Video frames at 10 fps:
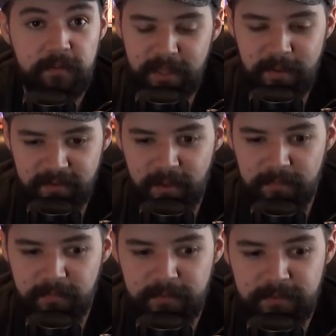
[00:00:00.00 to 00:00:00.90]
They mess
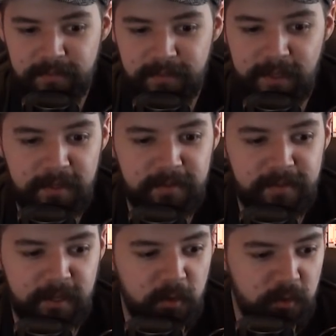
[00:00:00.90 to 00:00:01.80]
up. They
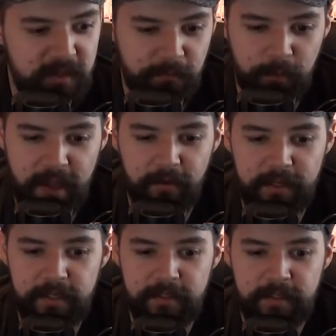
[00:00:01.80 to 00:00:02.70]
go to a different
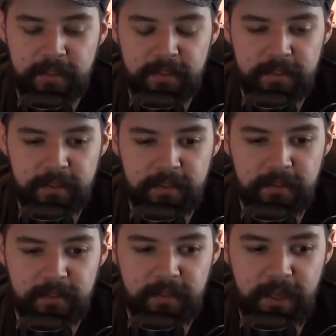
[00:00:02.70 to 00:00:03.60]
reality.
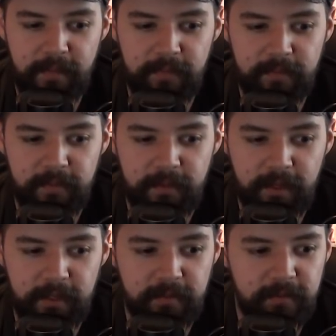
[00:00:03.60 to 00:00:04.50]
And
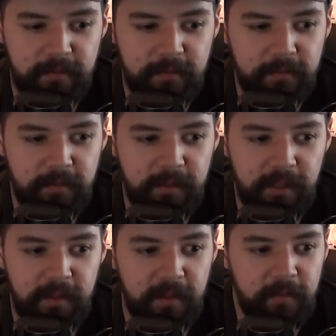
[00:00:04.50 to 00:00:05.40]

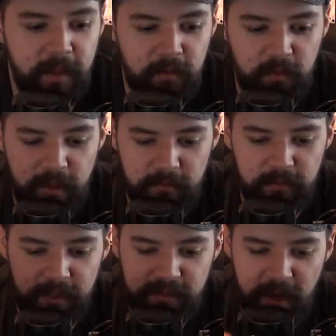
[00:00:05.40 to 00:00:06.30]
they
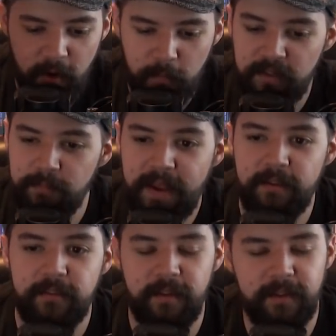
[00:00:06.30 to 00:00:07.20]
like tear open
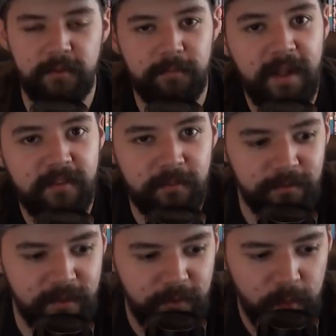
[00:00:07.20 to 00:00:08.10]
space, and there's
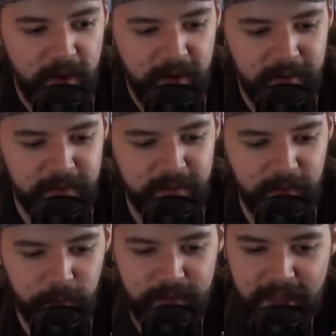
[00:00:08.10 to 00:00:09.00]
monsters everywhere and
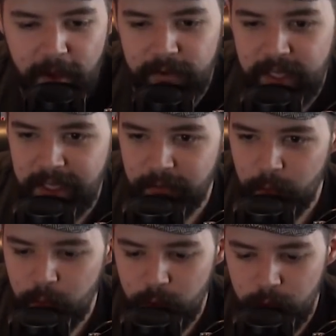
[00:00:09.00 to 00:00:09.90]
other realities.
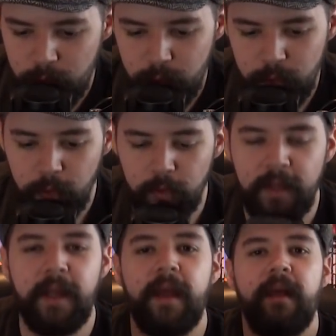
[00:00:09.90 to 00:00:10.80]
Ooh.
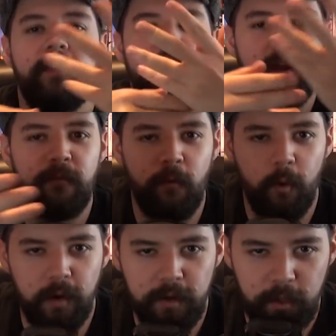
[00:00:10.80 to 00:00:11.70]

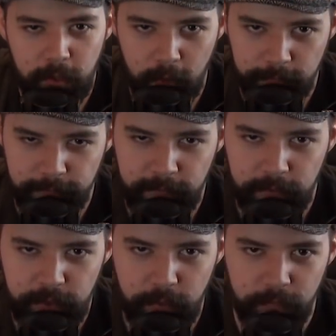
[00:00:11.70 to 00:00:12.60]
Therefore,
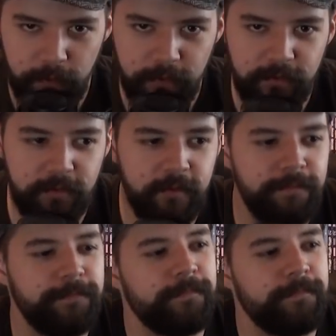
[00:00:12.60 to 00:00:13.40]
Cloverfield universe.